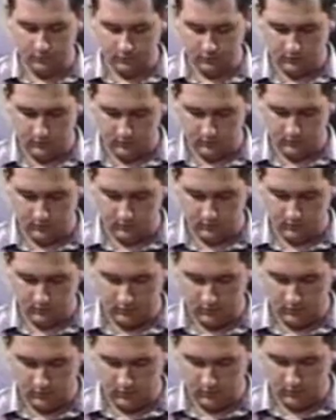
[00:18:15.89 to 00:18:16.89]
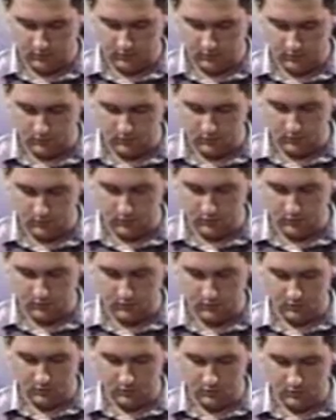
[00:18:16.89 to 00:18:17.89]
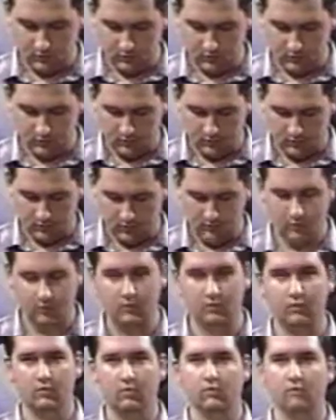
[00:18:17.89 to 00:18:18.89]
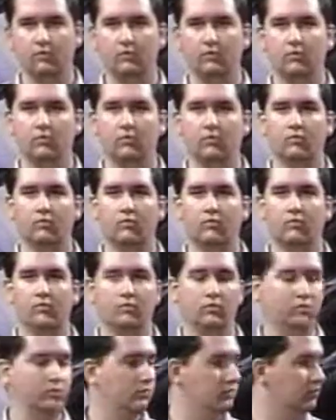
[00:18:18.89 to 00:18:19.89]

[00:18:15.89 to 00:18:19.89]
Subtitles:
No words are spoken by the person on screen.